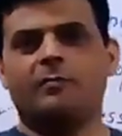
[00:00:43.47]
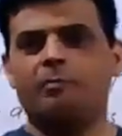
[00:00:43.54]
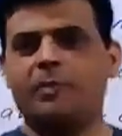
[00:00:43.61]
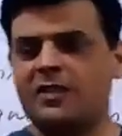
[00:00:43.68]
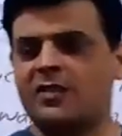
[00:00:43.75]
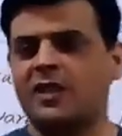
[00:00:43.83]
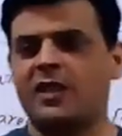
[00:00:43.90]

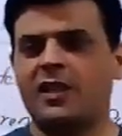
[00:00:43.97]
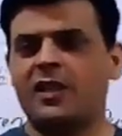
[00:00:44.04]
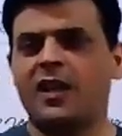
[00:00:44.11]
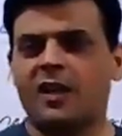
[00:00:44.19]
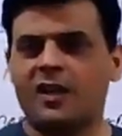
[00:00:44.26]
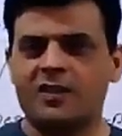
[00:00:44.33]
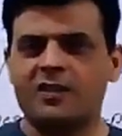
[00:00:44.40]
basically
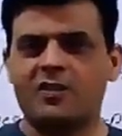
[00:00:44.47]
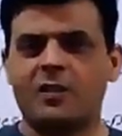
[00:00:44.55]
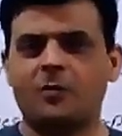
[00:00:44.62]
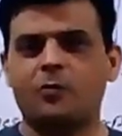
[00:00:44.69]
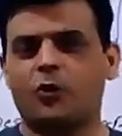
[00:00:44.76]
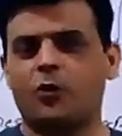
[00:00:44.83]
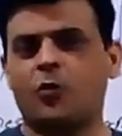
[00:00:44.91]

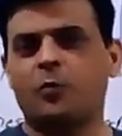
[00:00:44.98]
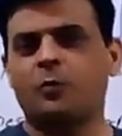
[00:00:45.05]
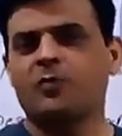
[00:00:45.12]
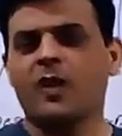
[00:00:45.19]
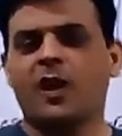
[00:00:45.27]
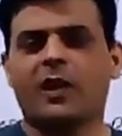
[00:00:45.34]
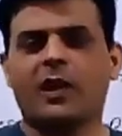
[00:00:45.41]
accustomed to
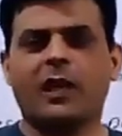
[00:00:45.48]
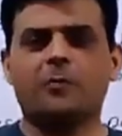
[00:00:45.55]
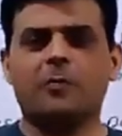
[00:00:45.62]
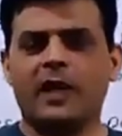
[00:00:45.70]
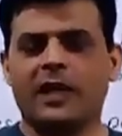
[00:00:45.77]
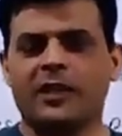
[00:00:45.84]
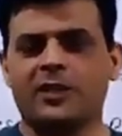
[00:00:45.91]
get
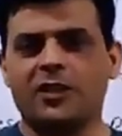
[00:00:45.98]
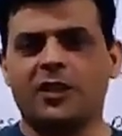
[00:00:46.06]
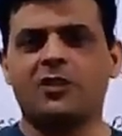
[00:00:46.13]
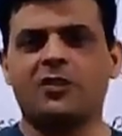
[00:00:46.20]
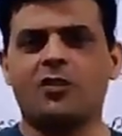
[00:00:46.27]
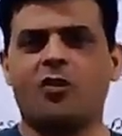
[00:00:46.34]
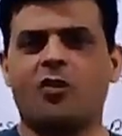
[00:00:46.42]
my
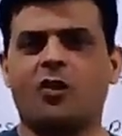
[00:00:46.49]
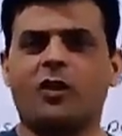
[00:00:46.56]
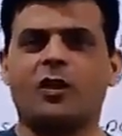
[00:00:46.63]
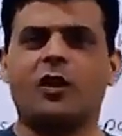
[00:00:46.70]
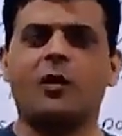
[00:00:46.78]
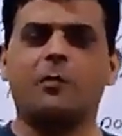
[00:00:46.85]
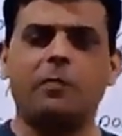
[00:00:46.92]
lectures on
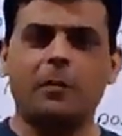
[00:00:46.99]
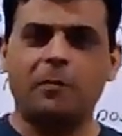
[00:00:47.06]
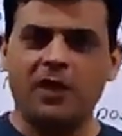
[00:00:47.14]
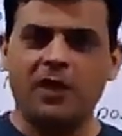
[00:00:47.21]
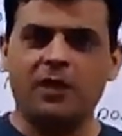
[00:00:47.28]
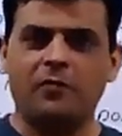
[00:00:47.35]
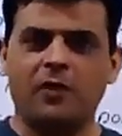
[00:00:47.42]

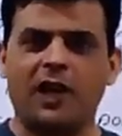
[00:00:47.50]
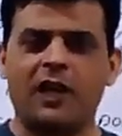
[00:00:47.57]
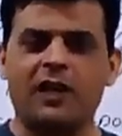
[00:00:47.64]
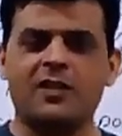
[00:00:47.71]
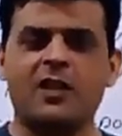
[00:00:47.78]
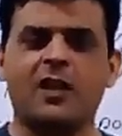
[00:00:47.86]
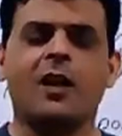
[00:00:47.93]
PPT
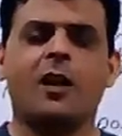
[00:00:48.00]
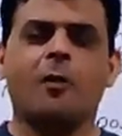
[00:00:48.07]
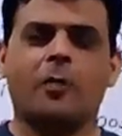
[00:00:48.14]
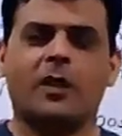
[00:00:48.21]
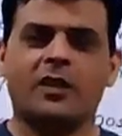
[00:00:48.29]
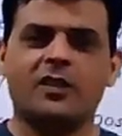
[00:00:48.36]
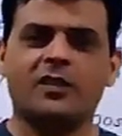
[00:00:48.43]
files,
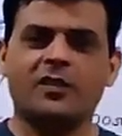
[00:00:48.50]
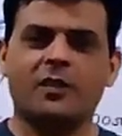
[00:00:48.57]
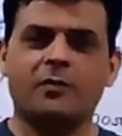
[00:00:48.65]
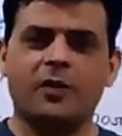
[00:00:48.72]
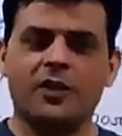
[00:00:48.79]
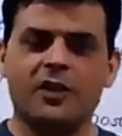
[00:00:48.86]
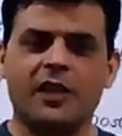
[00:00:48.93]
but this is the
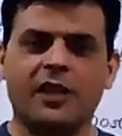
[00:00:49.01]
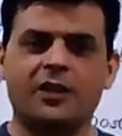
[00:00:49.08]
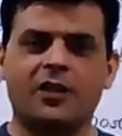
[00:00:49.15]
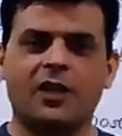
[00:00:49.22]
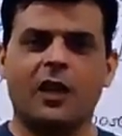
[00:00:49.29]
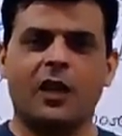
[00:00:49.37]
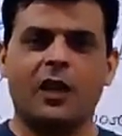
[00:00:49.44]
first
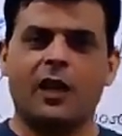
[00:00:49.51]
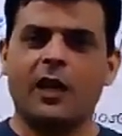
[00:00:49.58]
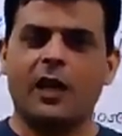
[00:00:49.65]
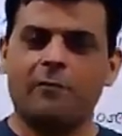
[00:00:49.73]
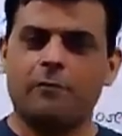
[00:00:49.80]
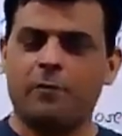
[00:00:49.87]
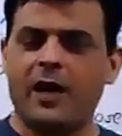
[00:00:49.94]
lecture I
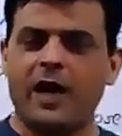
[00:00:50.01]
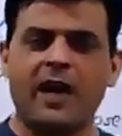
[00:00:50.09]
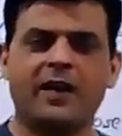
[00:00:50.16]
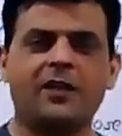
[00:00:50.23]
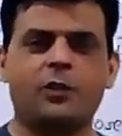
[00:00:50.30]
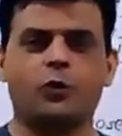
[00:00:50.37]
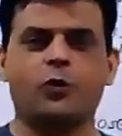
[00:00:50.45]
have
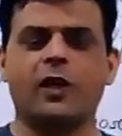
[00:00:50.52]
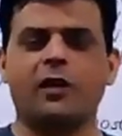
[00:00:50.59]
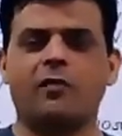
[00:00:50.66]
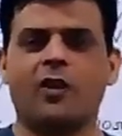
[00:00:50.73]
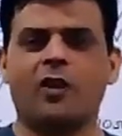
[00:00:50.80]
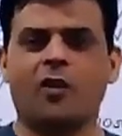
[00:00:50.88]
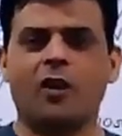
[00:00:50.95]
planned to
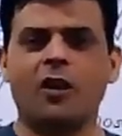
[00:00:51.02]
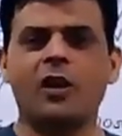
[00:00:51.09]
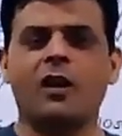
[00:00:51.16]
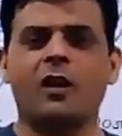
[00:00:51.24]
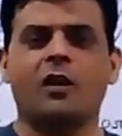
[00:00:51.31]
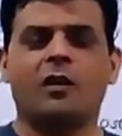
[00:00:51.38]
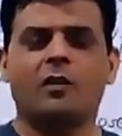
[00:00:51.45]
deliver on
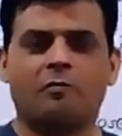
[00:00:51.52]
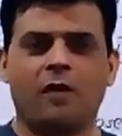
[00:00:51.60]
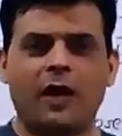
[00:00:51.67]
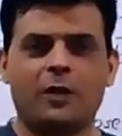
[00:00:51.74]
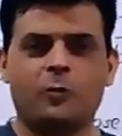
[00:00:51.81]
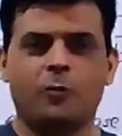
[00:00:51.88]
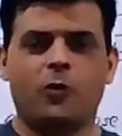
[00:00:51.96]

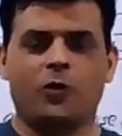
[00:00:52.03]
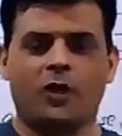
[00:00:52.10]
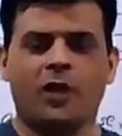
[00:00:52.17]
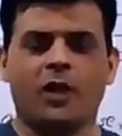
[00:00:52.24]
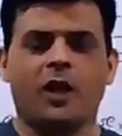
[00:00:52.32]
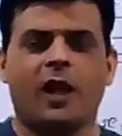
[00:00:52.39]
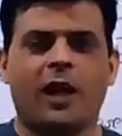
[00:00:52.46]
whiteboard.
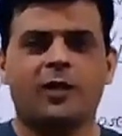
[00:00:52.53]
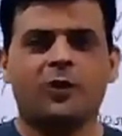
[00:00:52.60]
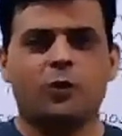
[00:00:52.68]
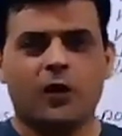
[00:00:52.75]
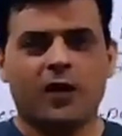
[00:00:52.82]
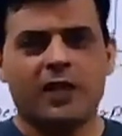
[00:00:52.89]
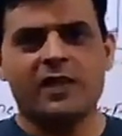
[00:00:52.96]
And
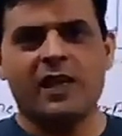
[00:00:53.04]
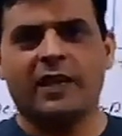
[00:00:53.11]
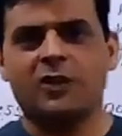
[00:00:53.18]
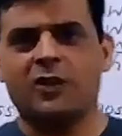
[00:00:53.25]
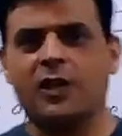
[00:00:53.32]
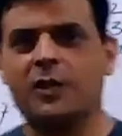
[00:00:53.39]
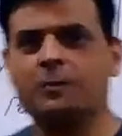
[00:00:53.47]
today's
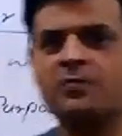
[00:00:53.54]
lecture